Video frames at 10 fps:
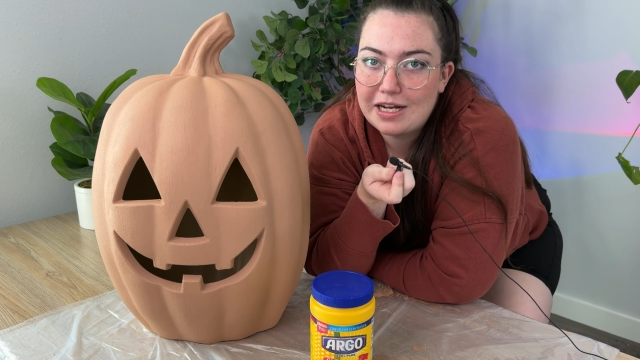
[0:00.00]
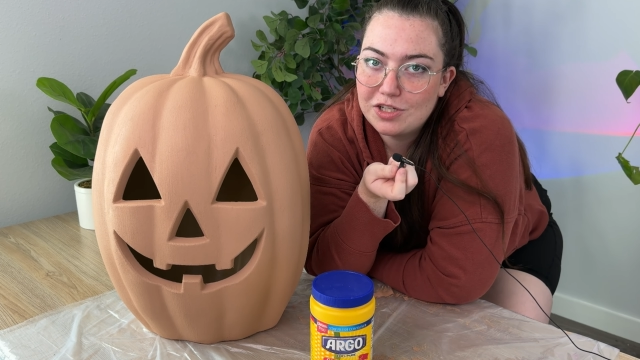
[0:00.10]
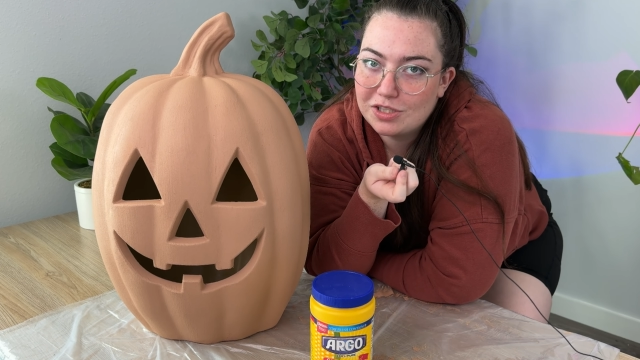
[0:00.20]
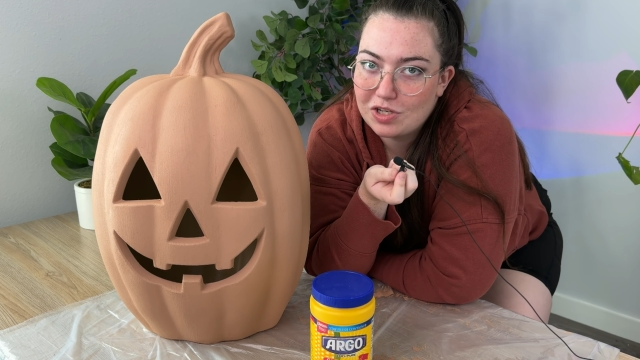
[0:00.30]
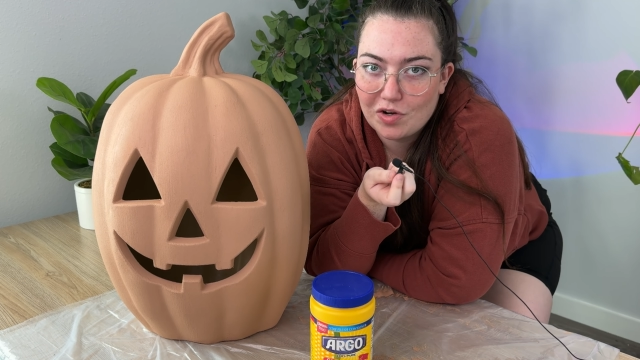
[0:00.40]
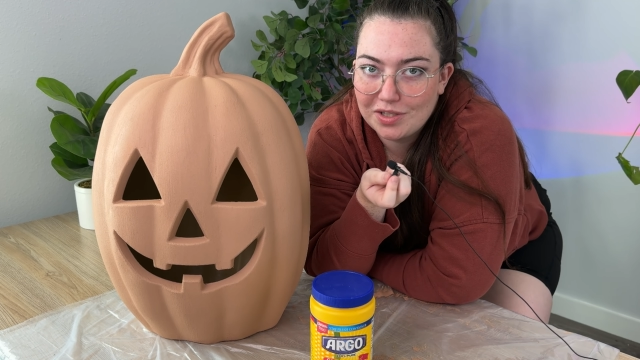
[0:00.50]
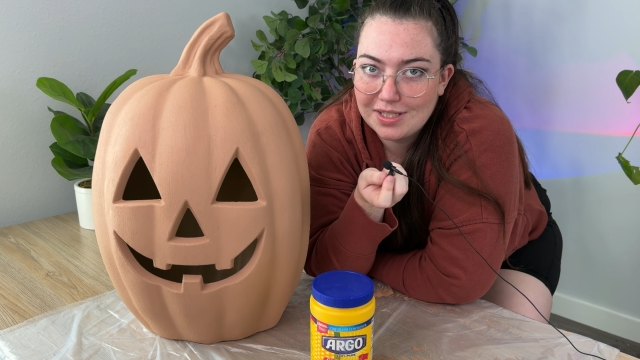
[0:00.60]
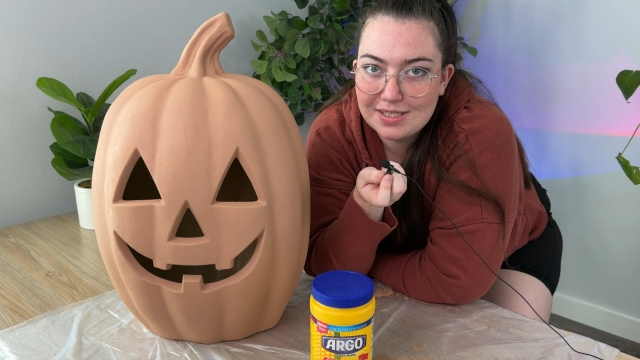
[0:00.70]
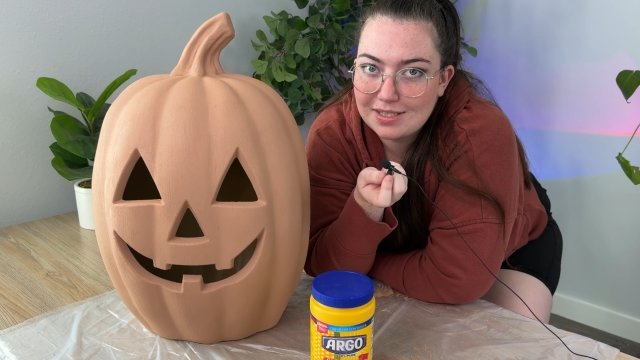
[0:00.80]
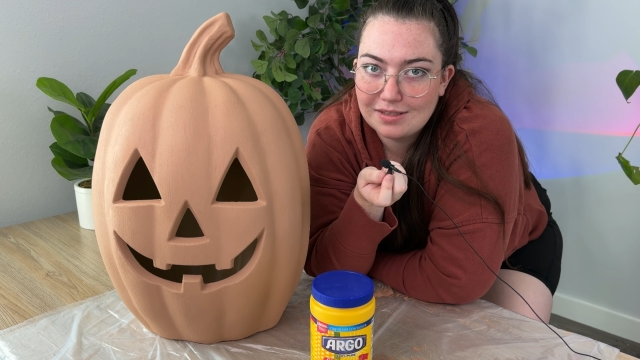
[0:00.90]
I just started
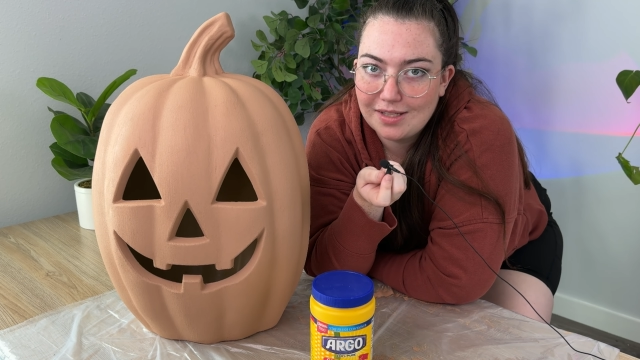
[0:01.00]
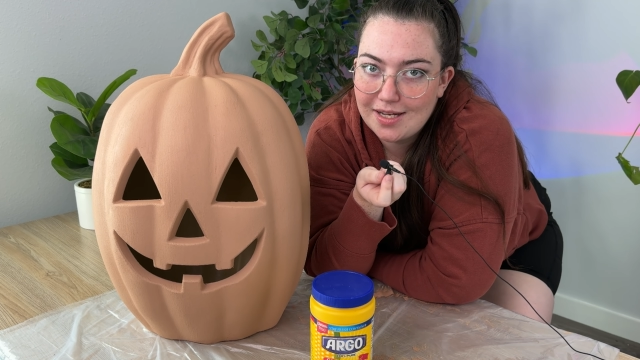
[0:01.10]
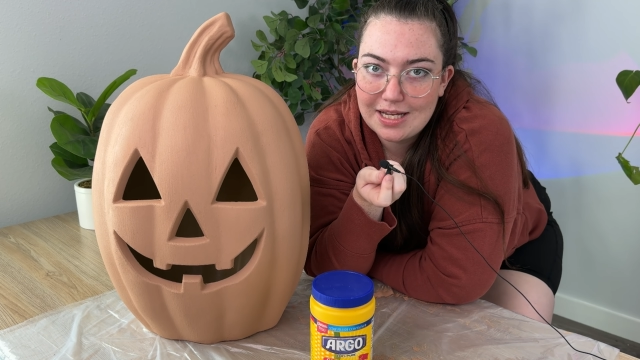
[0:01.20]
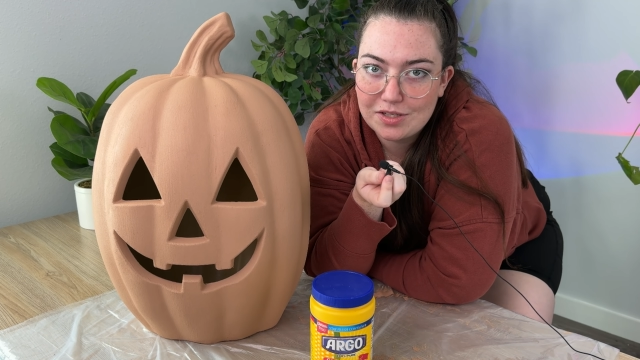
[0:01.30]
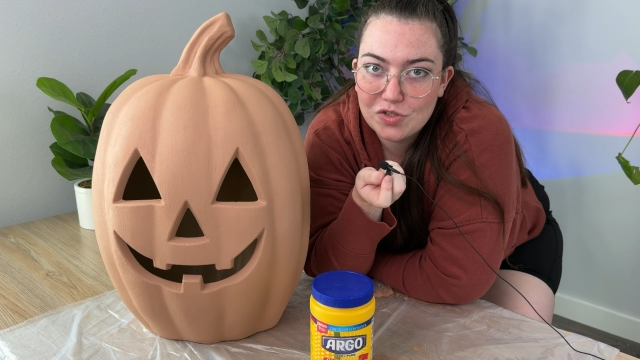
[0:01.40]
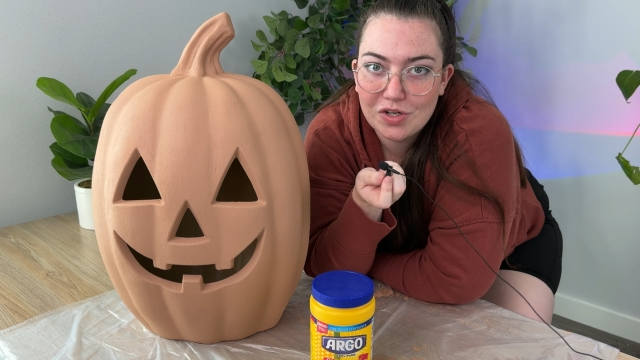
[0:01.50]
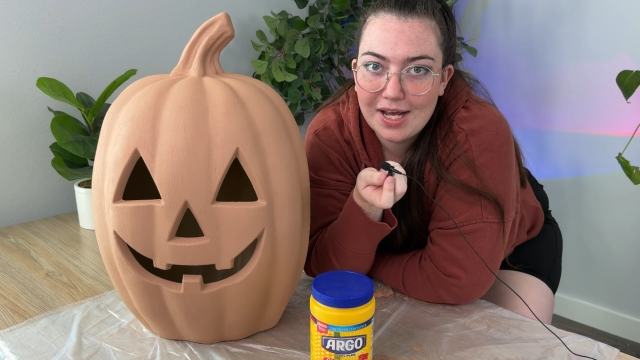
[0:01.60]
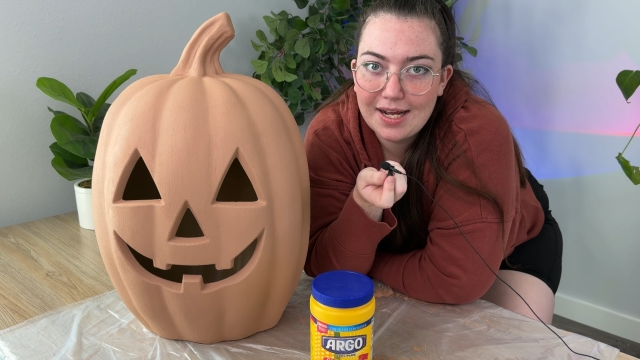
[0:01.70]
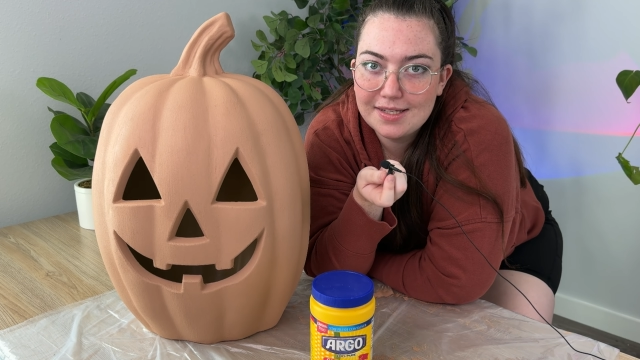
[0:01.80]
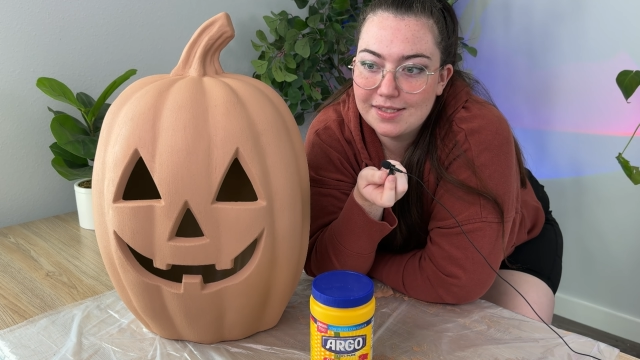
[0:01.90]
this late
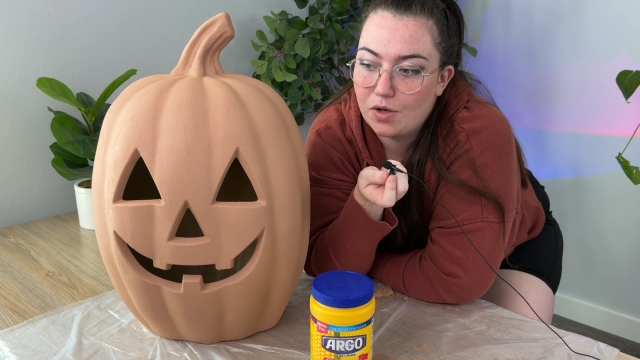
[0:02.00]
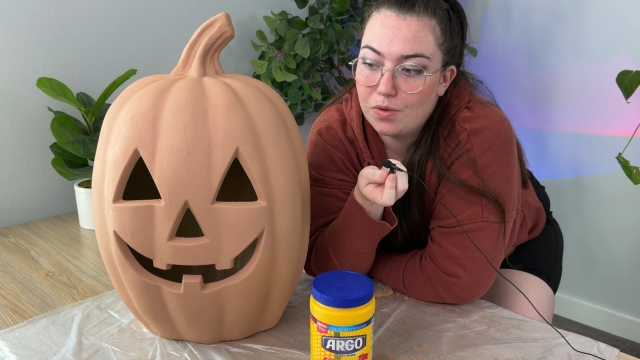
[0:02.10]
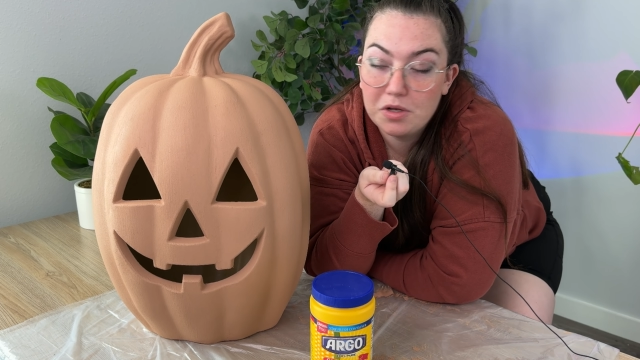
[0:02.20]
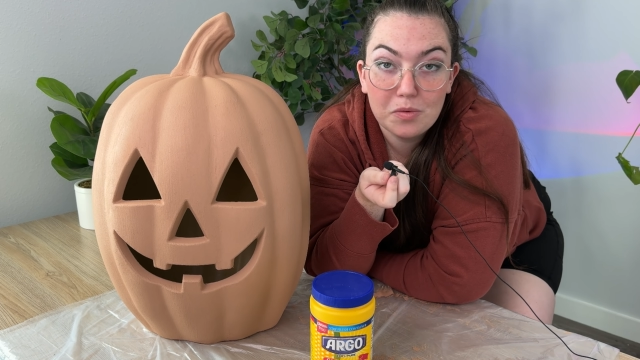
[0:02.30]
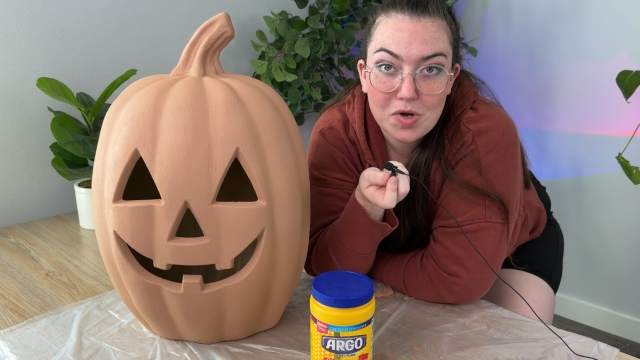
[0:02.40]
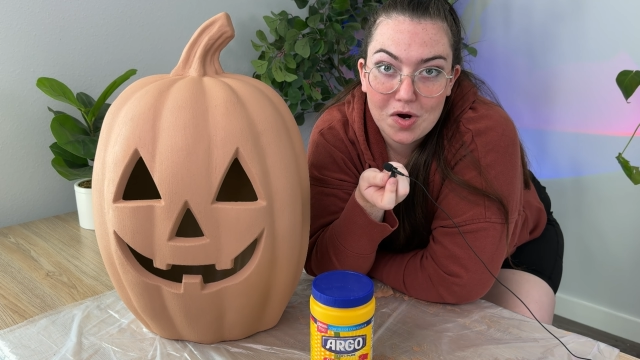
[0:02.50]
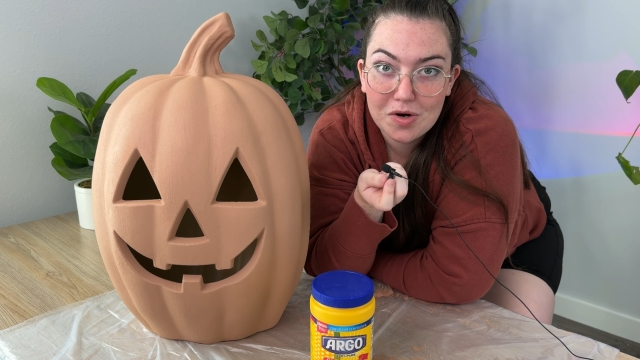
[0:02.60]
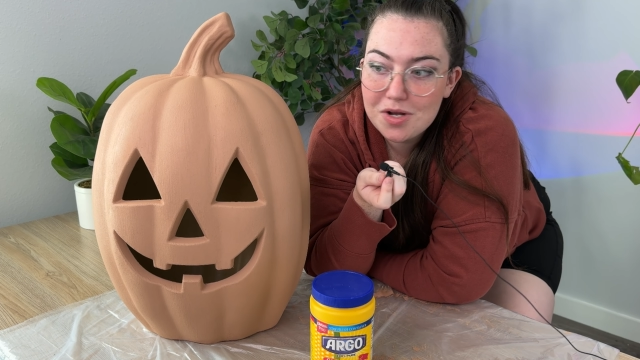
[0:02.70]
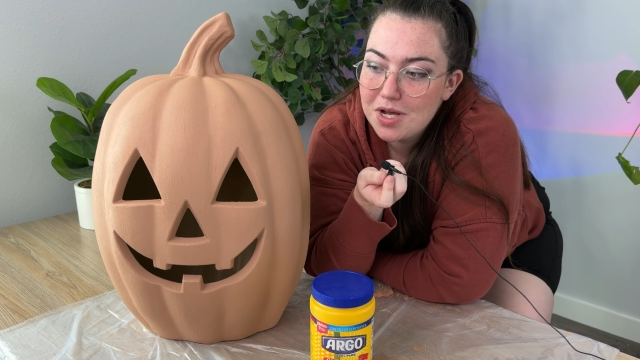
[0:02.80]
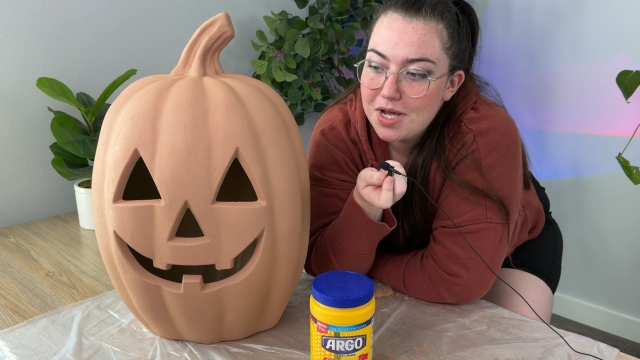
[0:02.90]
yesterday, so here we are.